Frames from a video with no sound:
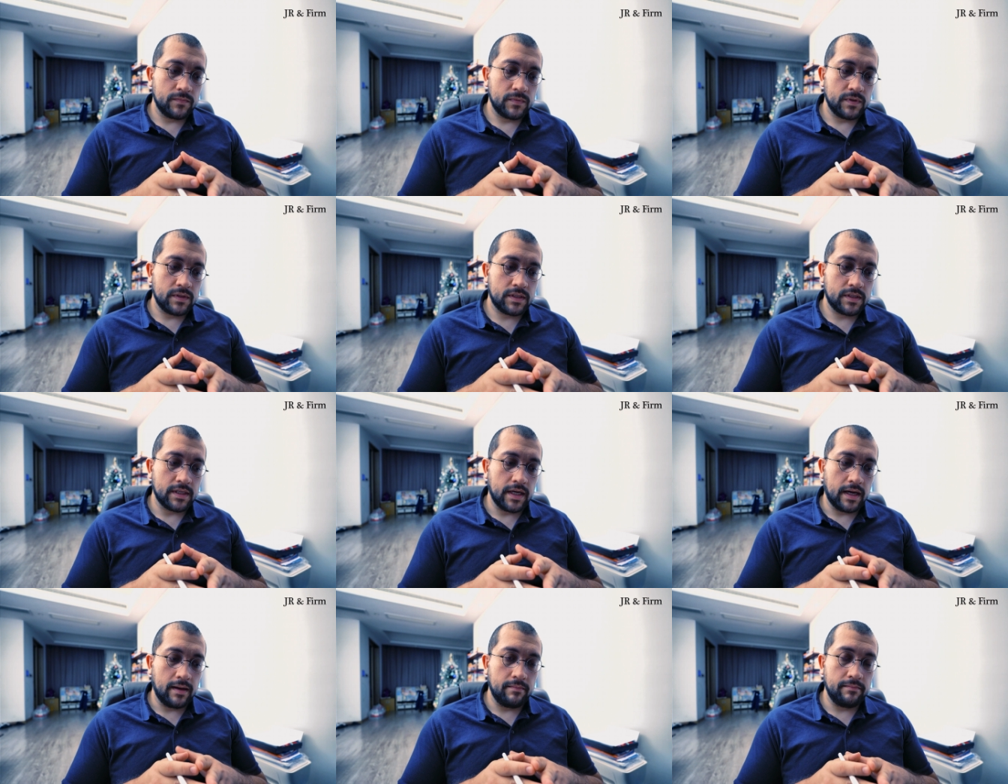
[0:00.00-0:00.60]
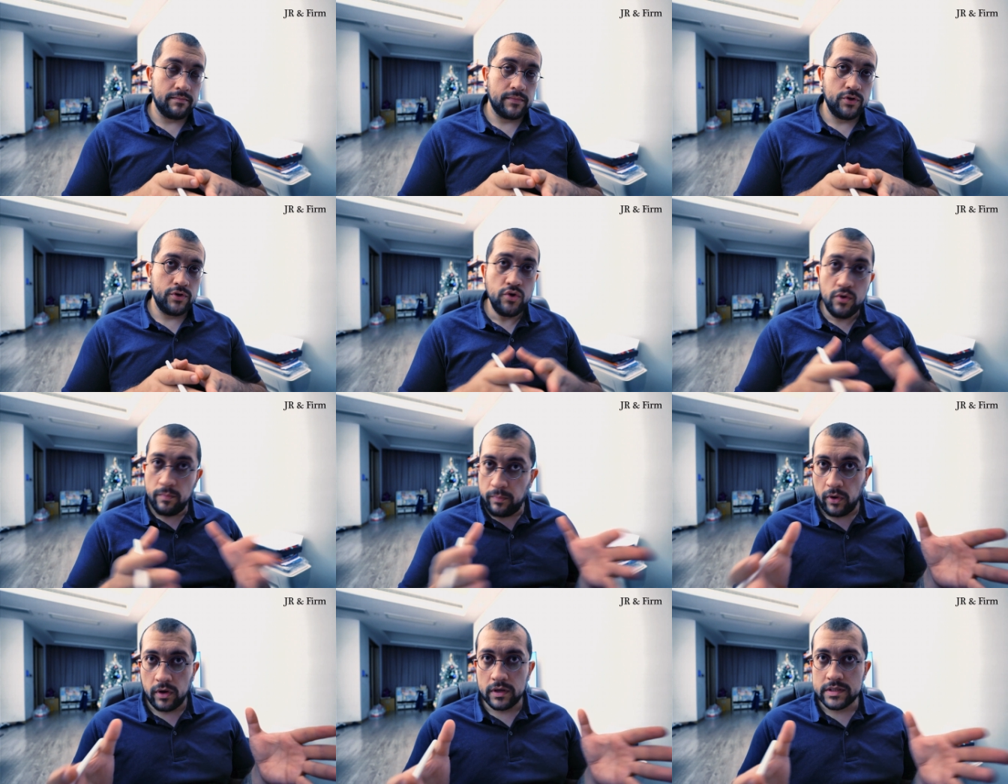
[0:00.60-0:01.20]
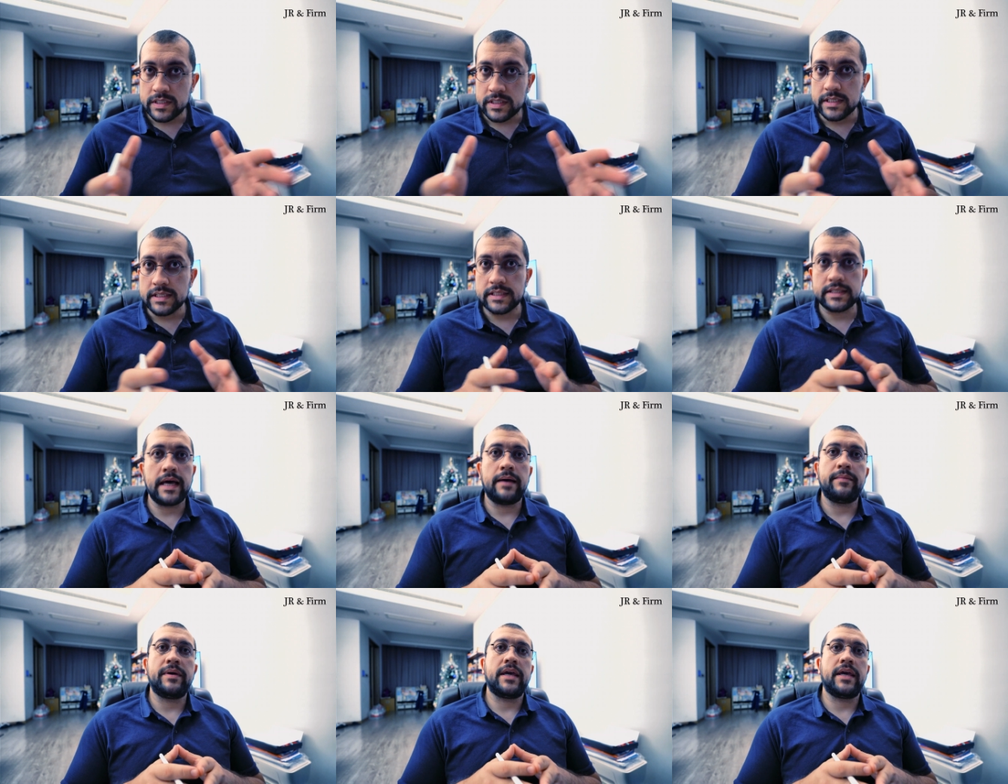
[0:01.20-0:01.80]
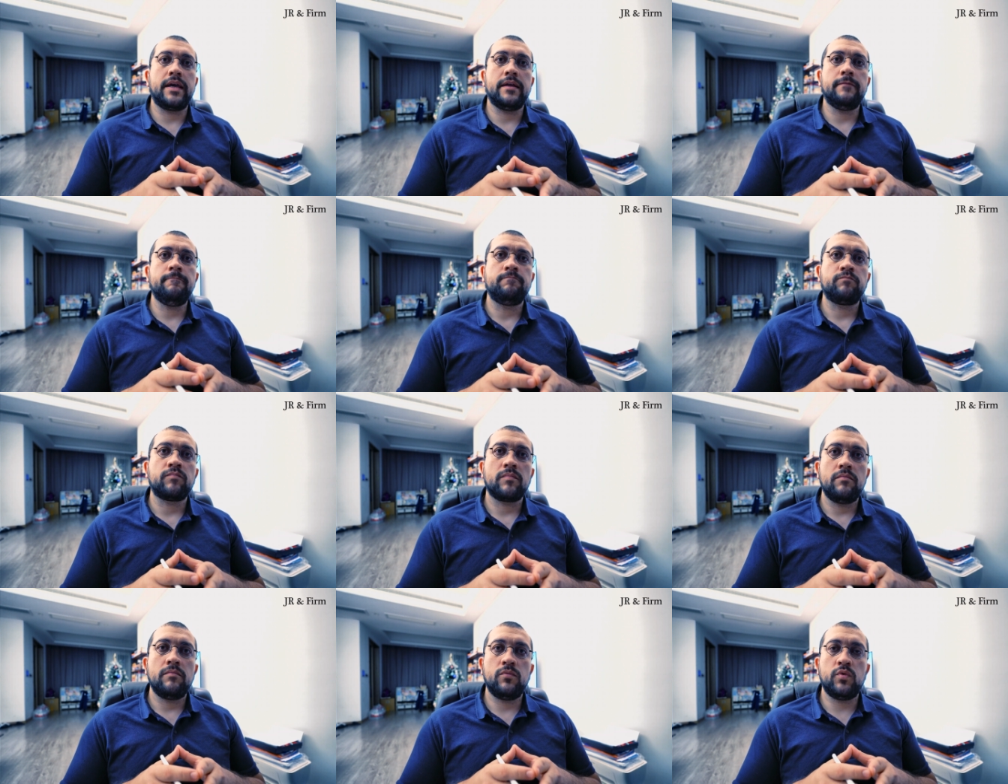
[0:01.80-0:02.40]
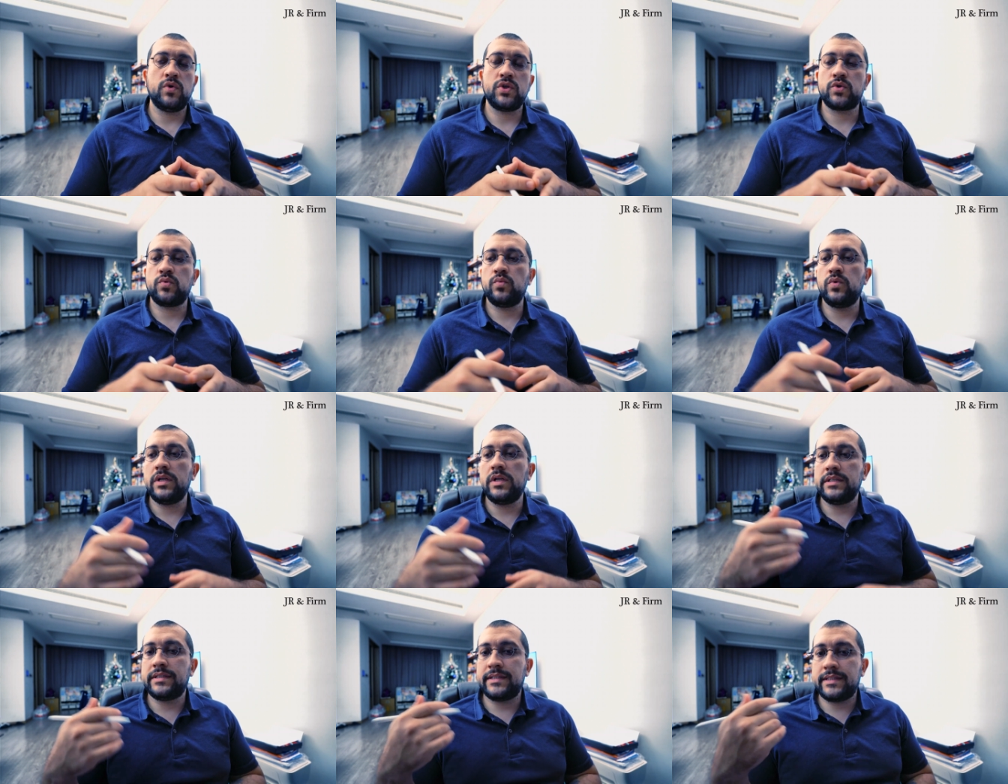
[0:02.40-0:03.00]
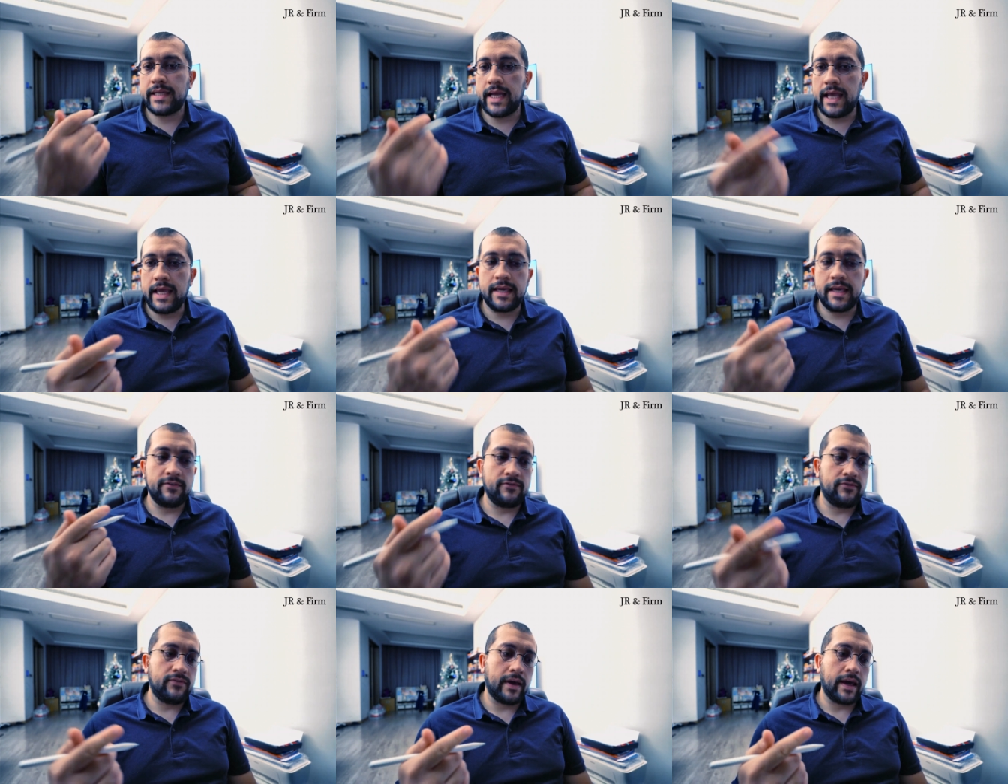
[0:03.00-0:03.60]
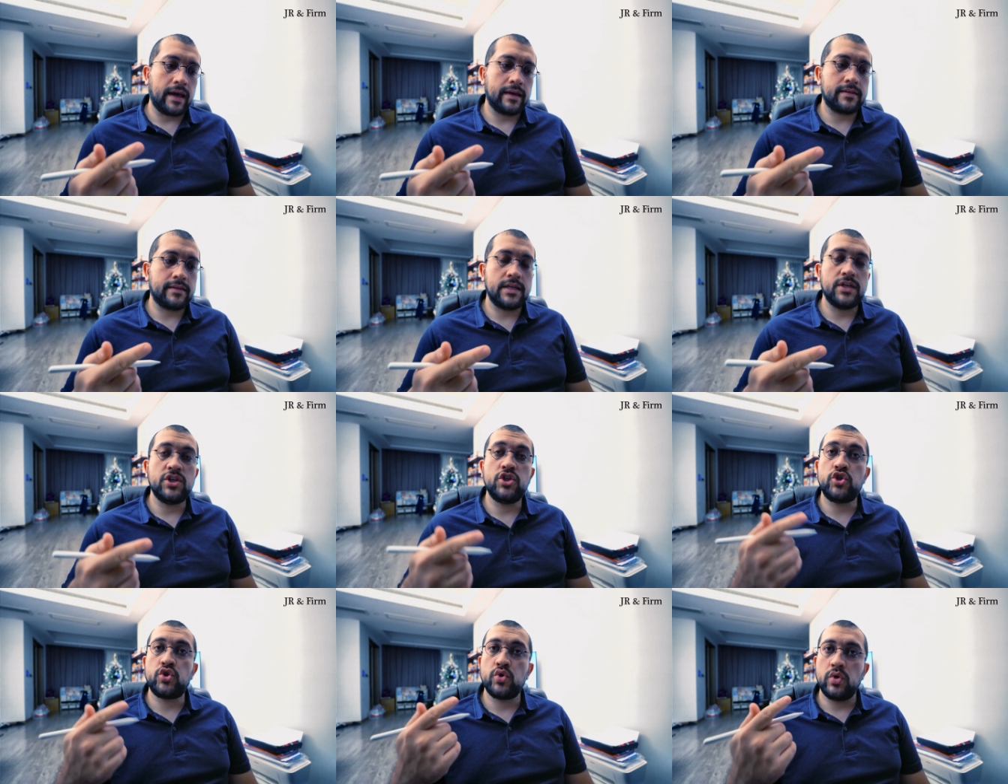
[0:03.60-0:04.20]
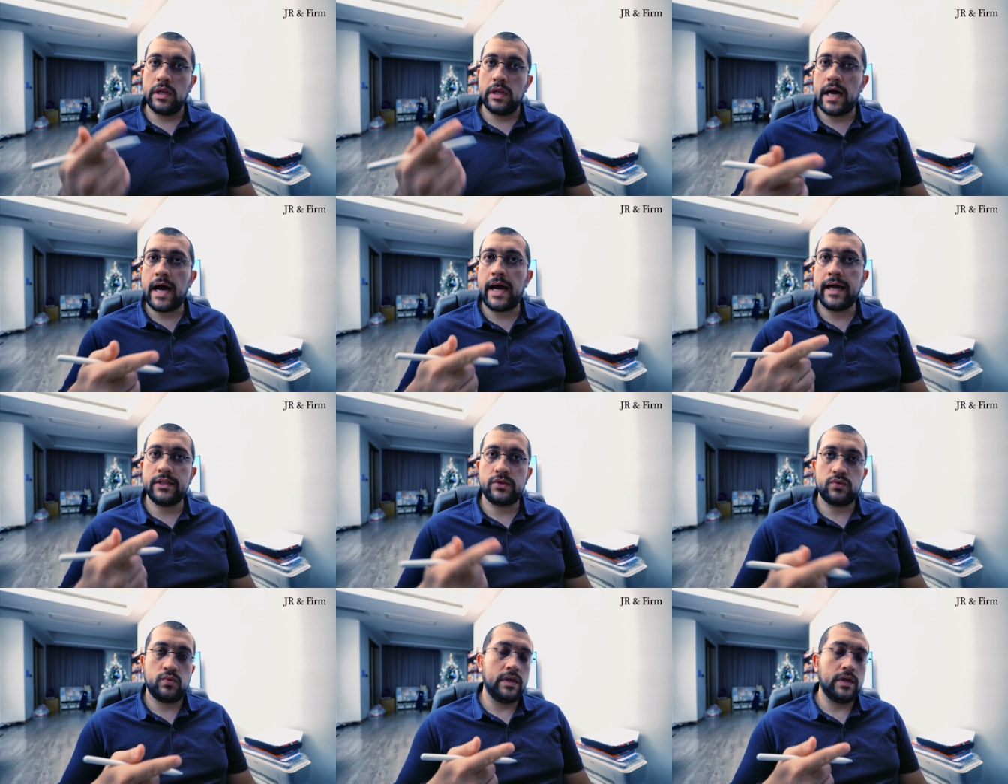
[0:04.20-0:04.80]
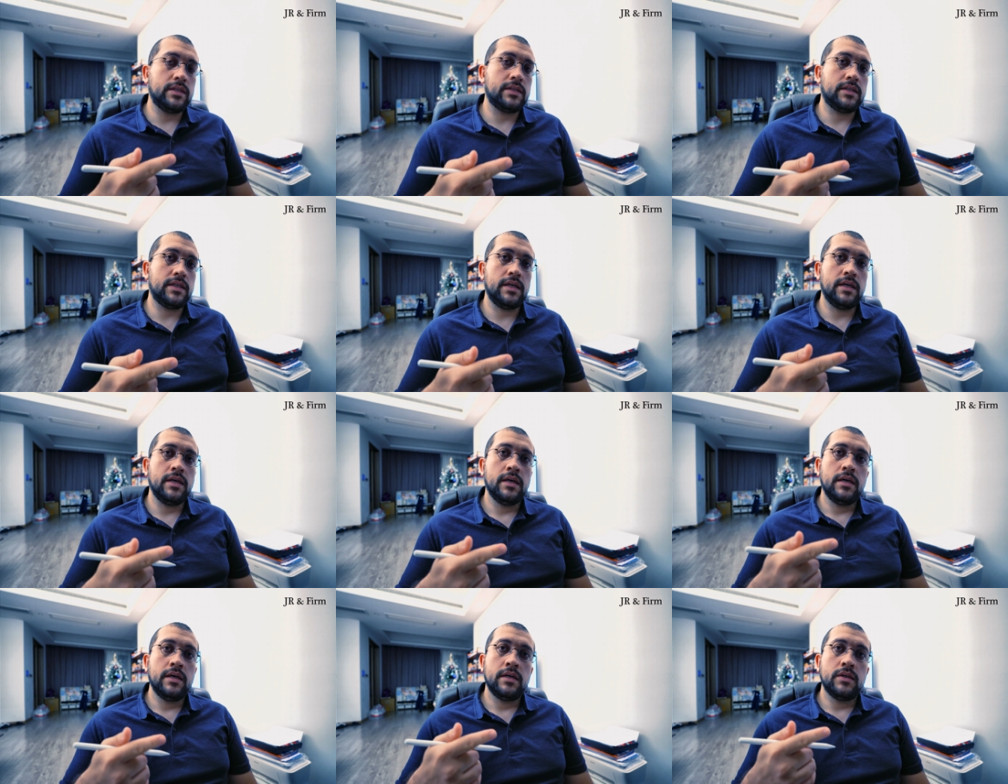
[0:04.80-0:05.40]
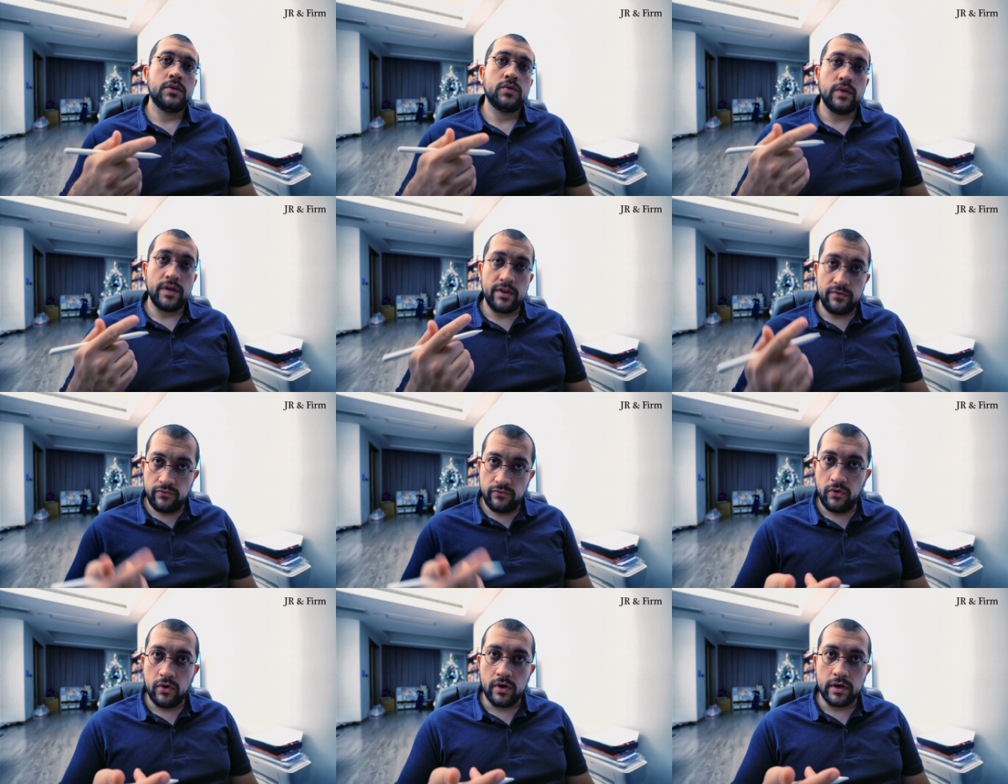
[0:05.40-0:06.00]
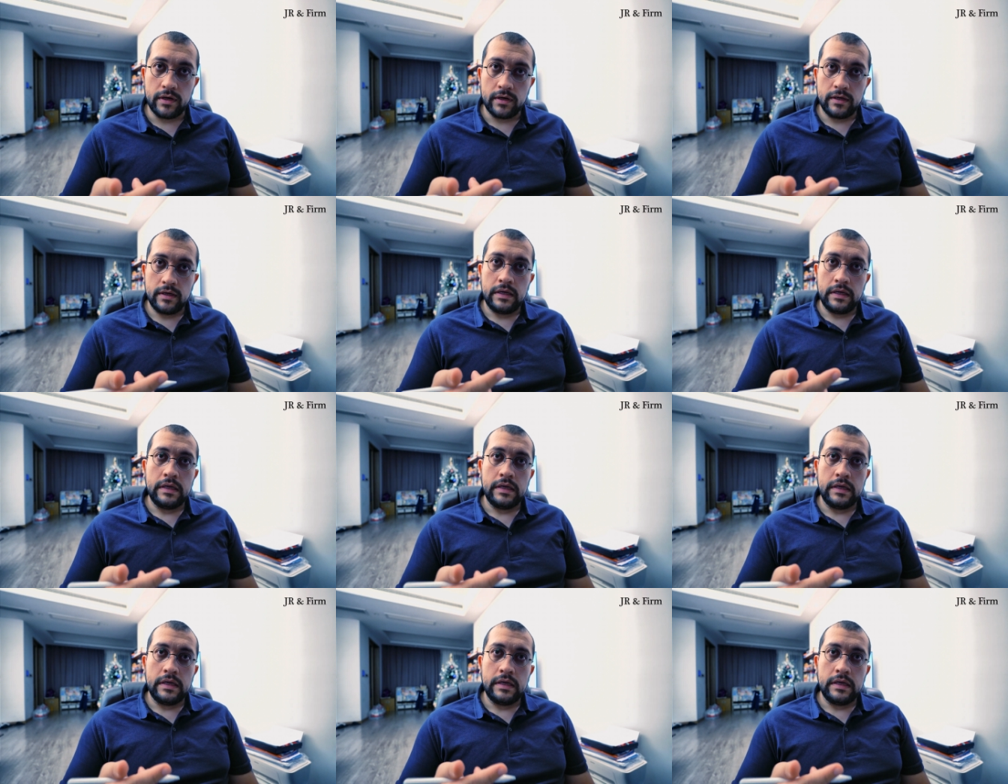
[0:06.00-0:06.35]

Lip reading: some new policies coming in, which will take effect in July 2024.